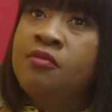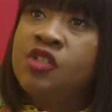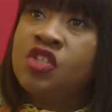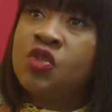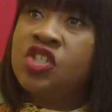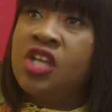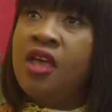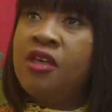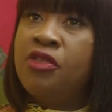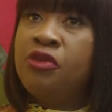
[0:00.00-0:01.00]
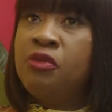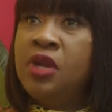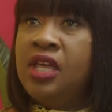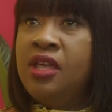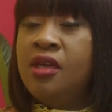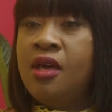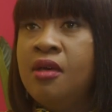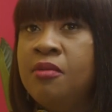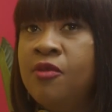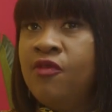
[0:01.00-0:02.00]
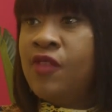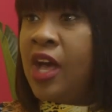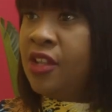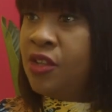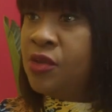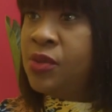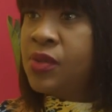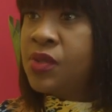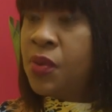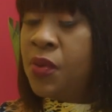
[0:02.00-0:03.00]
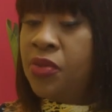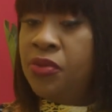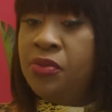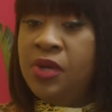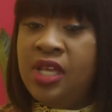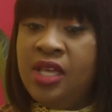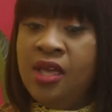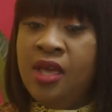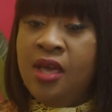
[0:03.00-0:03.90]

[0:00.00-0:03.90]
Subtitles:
just to share three values or three